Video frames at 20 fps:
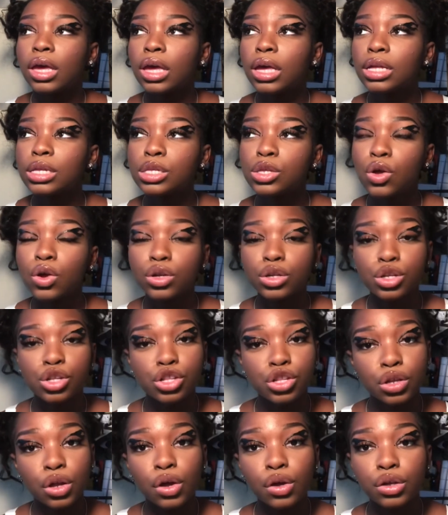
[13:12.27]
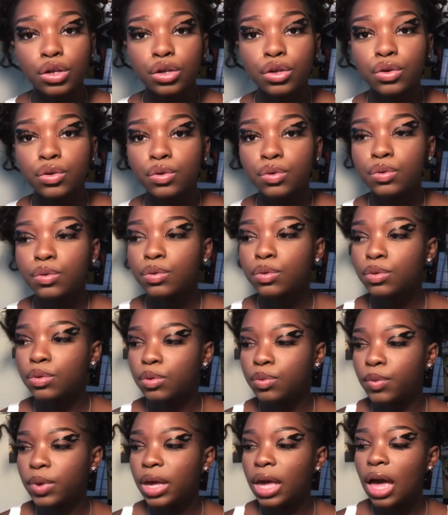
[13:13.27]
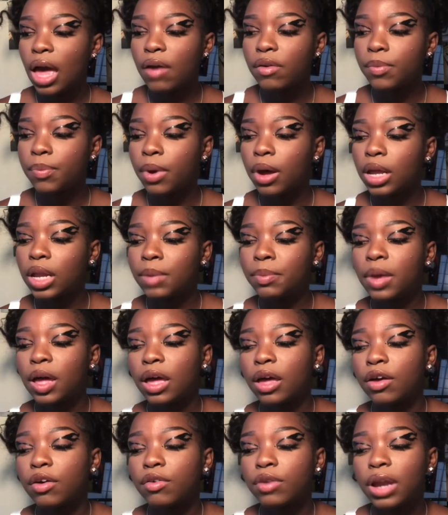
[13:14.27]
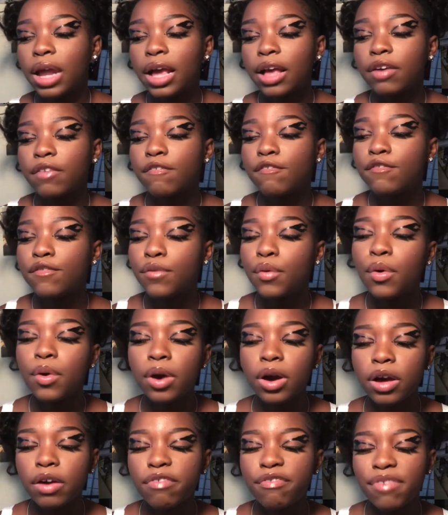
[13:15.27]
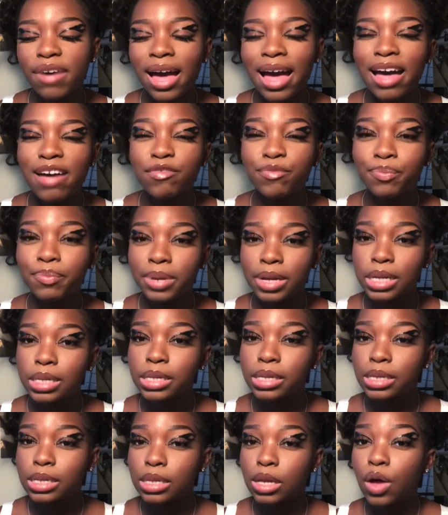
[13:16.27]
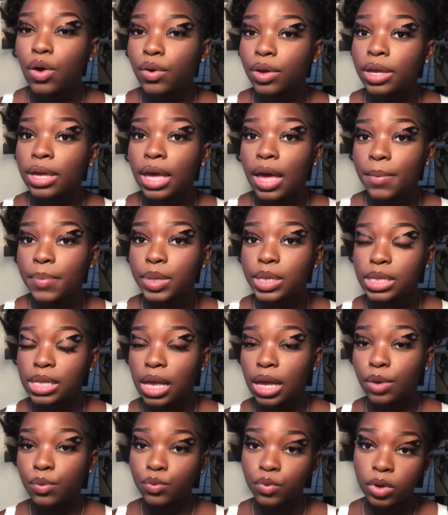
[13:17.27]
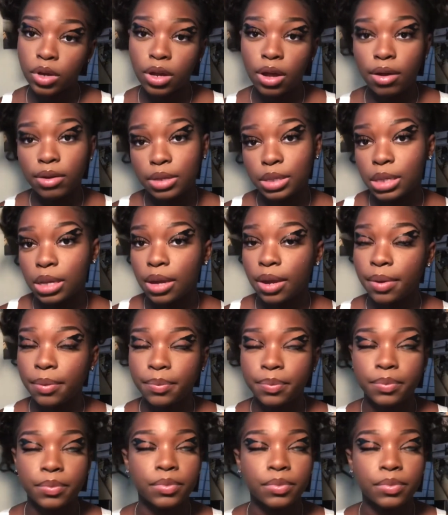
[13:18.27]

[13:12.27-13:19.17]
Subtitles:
It's going to show you, we have probably about like 4 or 5 buses on campus that run all the time.